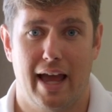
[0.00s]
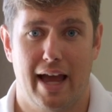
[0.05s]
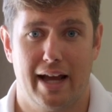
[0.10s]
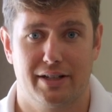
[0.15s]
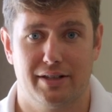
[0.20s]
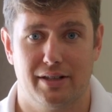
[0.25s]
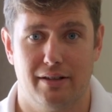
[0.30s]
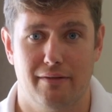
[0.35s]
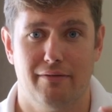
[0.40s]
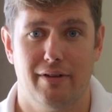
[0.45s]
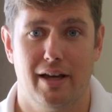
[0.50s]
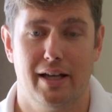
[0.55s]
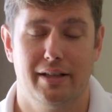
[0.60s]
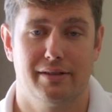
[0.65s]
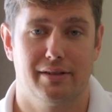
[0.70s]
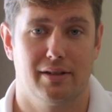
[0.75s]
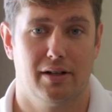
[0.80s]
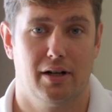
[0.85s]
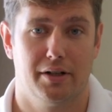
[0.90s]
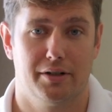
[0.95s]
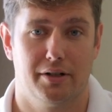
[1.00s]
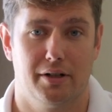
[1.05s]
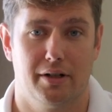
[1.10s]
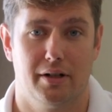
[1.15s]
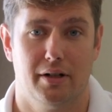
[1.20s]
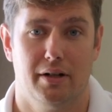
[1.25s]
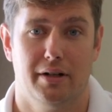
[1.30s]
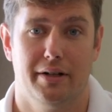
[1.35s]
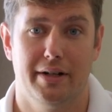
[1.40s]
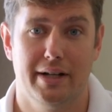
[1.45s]
actually vents
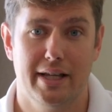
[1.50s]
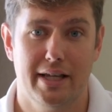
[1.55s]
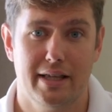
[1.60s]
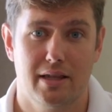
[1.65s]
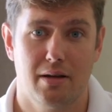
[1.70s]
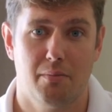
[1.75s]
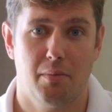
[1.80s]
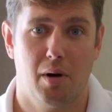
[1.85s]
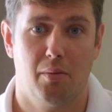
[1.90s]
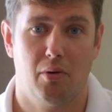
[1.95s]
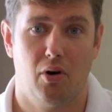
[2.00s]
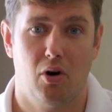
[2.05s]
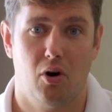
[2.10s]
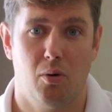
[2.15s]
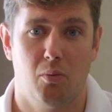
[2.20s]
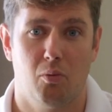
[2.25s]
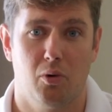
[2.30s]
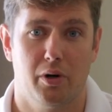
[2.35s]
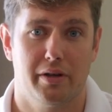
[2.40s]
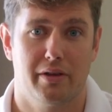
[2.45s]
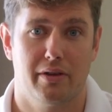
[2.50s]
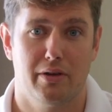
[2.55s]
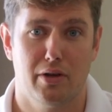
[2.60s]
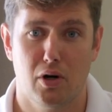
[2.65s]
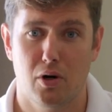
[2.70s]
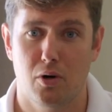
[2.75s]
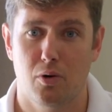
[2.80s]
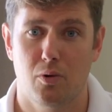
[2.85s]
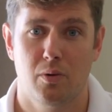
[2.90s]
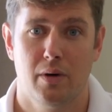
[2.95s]
underneath the mobile home with
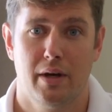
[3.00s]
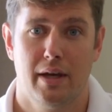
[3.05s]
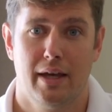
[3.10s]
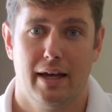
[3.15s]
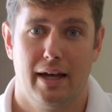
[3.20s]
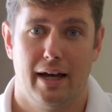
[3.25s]
no